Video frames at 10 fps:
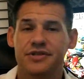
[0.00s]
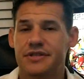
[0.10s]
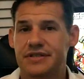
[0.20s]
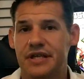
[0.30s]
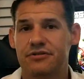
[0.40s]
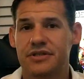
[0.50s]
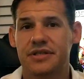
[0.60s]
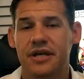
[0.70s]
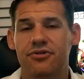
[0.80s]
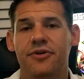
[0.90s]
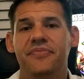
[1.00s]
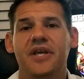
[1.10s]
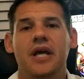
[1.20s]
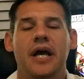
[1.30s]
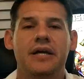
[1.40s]
etc., etc.
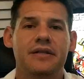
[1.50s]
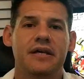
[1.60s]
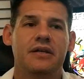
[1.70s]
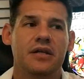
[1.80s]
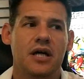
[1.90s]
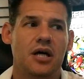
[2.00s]
And then